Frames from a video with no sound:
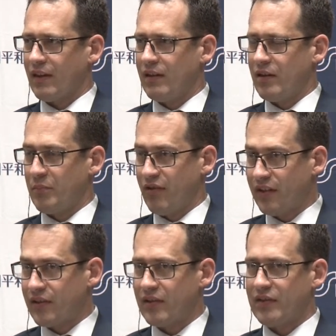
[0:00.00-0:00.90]
you know, the
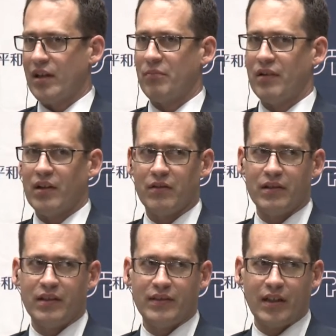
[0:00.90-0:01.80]
president's top
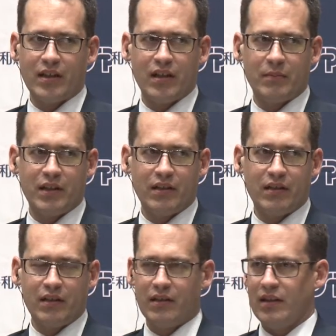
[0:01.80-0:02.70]
priority is
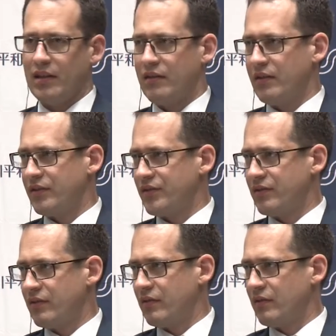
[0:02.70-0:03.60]
economic, and then
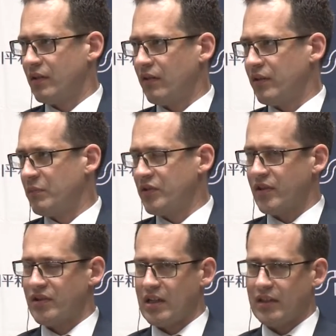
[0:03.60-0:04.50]
there's, you know, the
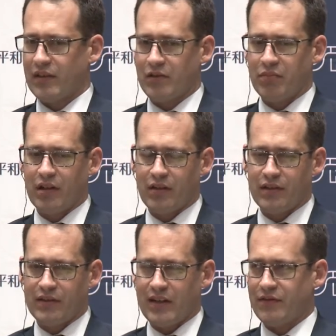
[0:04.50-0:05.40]
administration has other
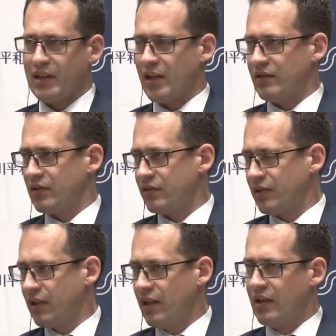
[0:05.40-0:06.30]
priorities after that,
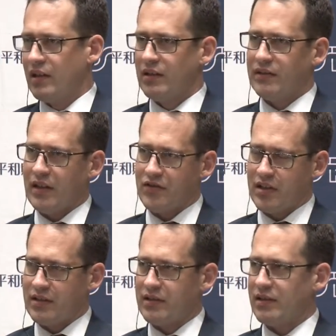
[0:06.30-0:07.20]
including South
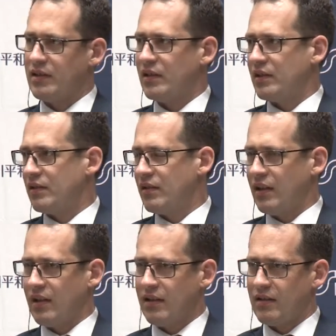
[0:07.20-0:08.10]
China Sea and,
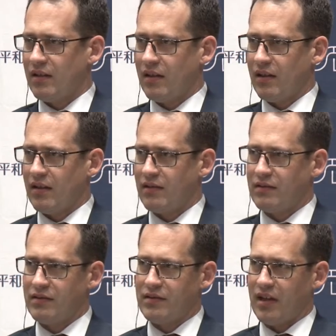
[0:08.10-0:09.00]
and
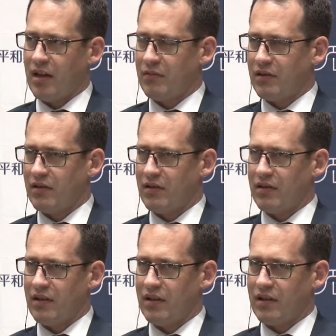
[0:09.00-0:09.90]
uh,
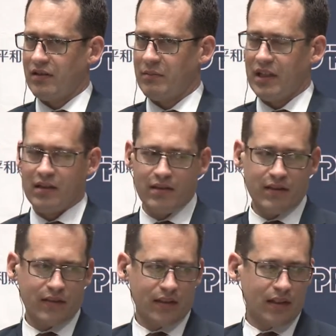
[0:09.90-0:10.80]
cyber uh, domain and
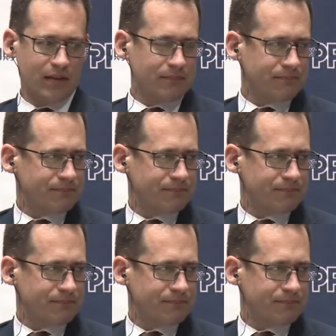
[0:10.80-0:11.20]
things like that.